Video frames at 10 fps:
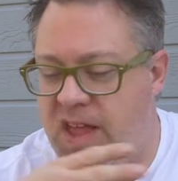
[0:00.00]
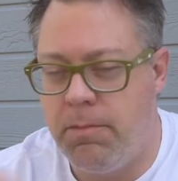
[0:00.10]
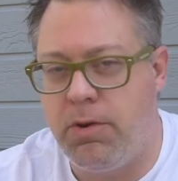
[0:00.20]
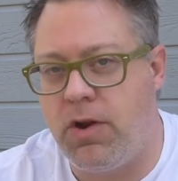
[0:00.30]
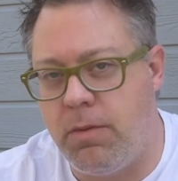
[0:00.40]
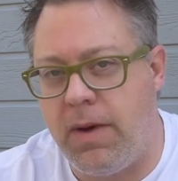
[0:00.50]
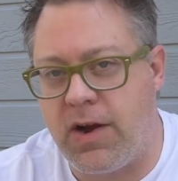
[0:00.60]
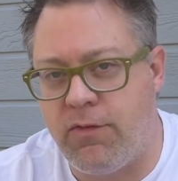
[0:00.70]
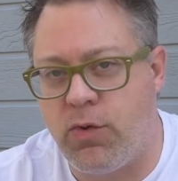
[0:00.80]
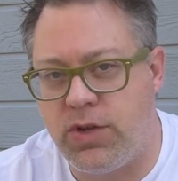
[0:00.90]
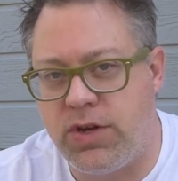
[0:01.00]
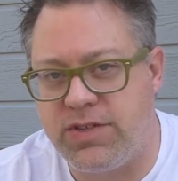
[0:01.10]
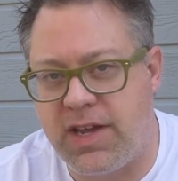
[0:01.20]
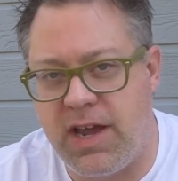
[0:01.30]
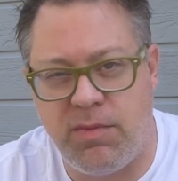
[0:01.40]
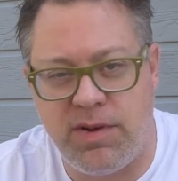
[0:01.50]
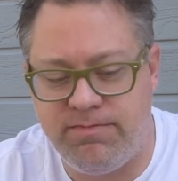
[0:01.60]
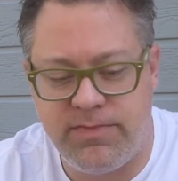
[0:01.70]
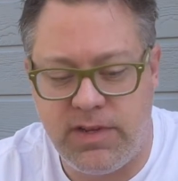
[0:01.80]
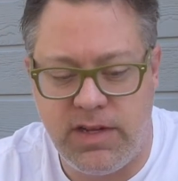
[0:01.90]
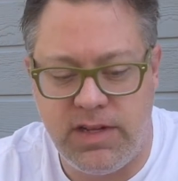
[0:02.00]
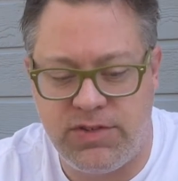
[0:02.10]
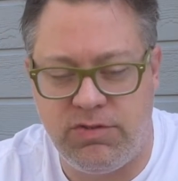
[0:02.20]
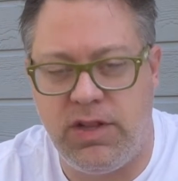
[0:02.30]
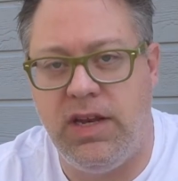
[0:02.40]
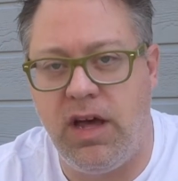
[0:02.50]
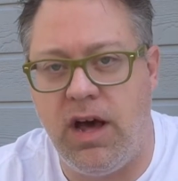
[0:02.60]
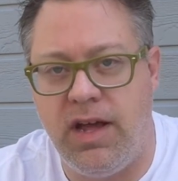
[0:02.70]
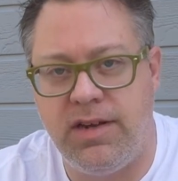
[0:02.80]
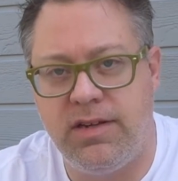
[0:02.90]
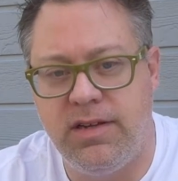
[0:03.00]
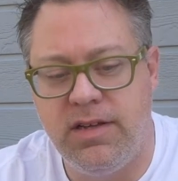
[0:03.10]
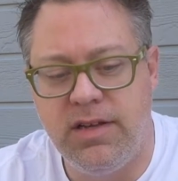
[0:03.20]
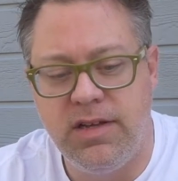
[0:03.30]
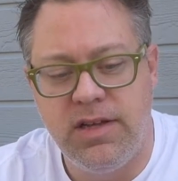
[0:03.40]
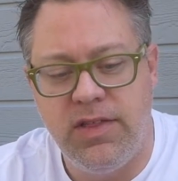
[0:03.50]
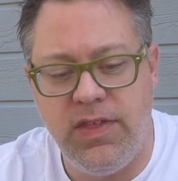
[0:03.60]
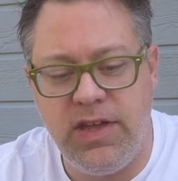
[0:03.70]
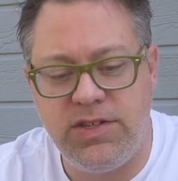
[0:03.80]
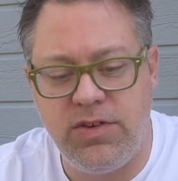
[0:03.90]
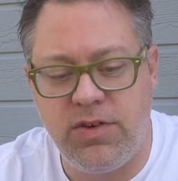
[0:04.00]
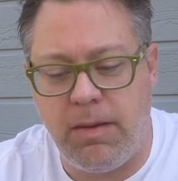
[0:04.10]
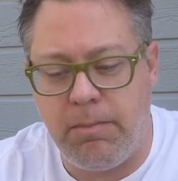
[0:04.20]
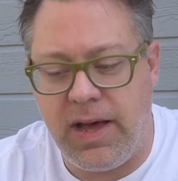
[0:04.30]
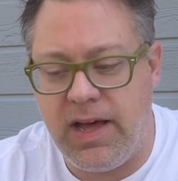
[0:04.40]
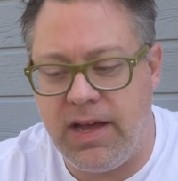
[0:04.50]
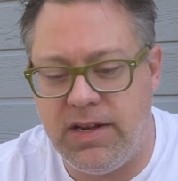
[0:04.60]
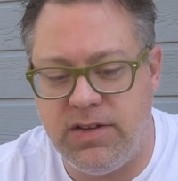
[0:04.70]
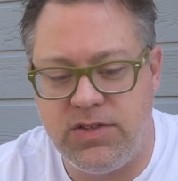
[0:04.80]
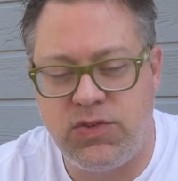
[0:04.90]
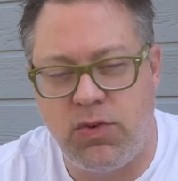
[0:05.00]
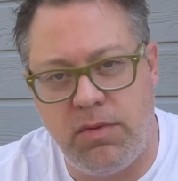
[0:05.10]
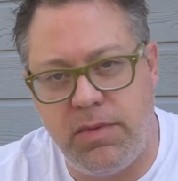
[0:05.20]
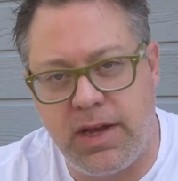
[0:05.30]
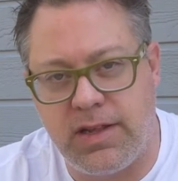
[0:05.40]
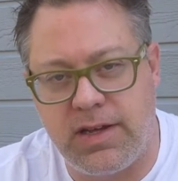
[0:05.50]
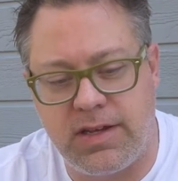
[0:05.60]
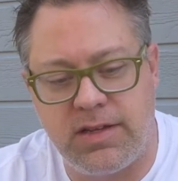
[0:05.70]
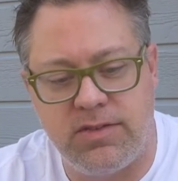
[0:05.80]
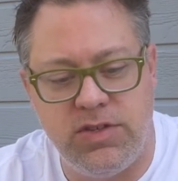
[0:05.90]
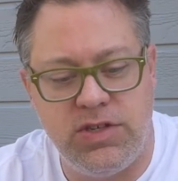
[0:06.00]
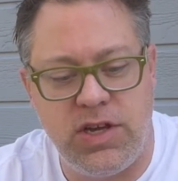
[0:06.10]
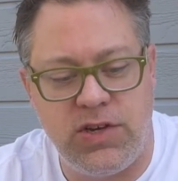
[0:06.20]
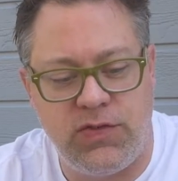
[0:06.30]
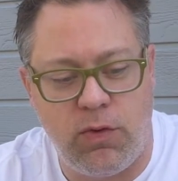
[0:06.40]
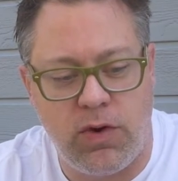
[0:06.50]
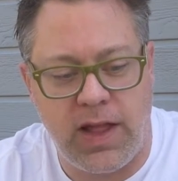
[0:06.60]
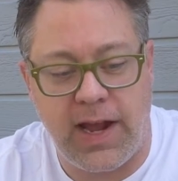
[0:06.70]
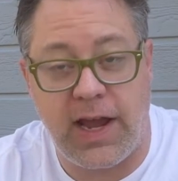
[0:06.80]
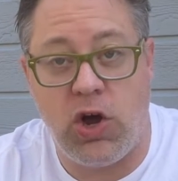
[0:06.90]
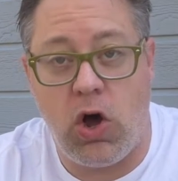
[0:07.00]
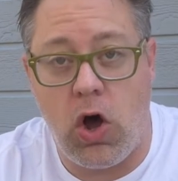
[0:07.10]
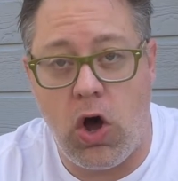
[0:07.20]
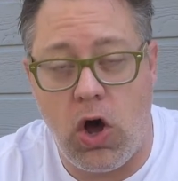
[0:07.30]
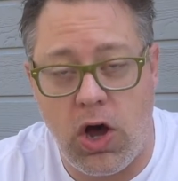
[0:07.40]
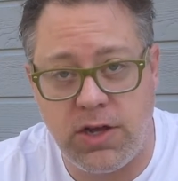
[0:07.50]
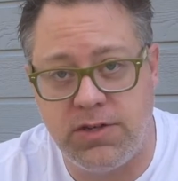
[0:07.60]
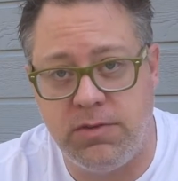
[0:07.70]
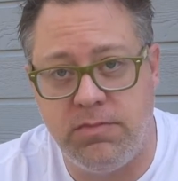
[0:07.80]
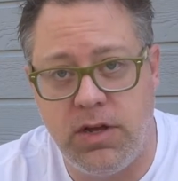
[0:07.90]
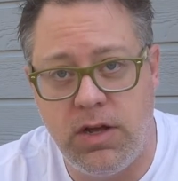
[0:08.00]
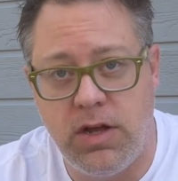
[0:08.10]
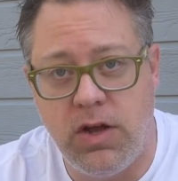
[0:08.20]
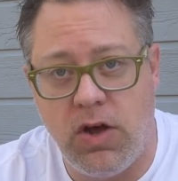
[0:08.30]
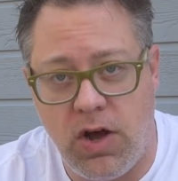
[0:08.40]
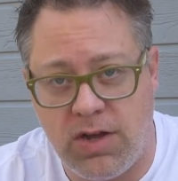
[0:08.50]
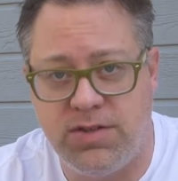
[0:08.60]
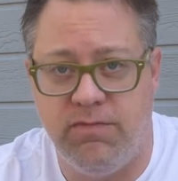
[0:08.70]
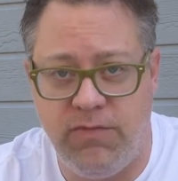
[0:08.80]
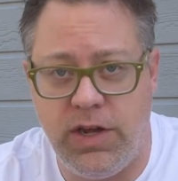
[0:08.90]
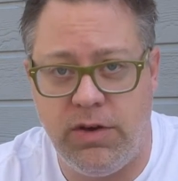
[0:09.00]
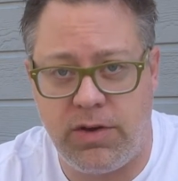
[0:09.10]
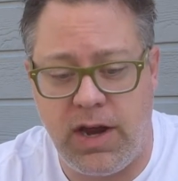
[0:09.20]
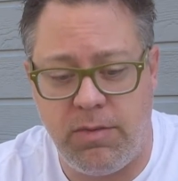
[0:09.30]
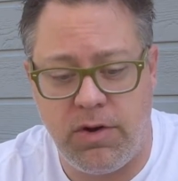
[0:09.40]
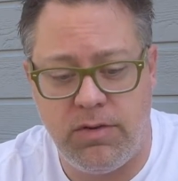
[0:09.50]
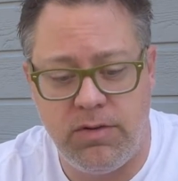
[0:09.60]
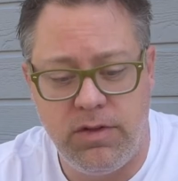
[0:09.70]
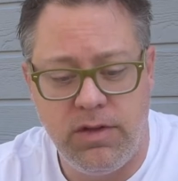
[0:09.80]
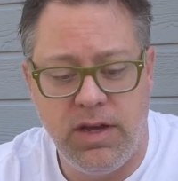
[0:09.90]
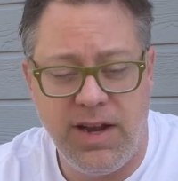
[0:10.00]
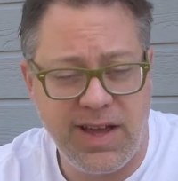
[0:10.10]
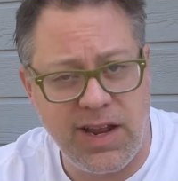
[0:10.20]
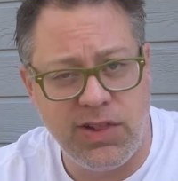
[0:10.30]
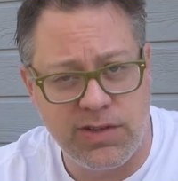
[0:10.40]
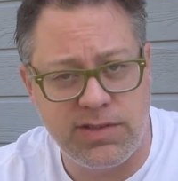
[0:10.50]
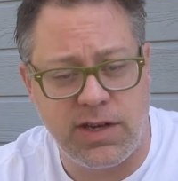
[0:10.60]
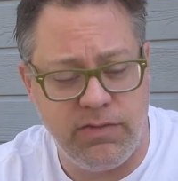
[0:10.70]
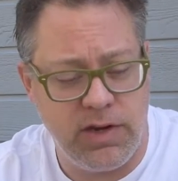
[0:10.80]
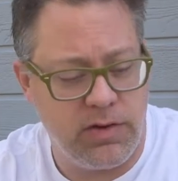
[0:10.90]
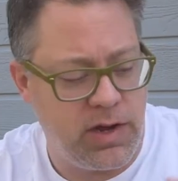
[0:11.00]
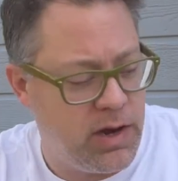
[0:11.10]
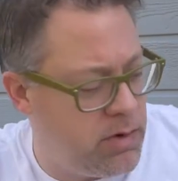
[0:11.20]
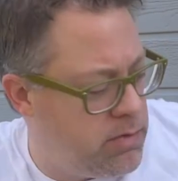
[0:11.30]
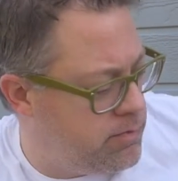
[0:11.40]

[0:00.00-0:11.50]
but on a micro four thirds camera, it's really not. These two combined sort of make like the GH4 like an awesome video camera, and it kind of looks like a video camera.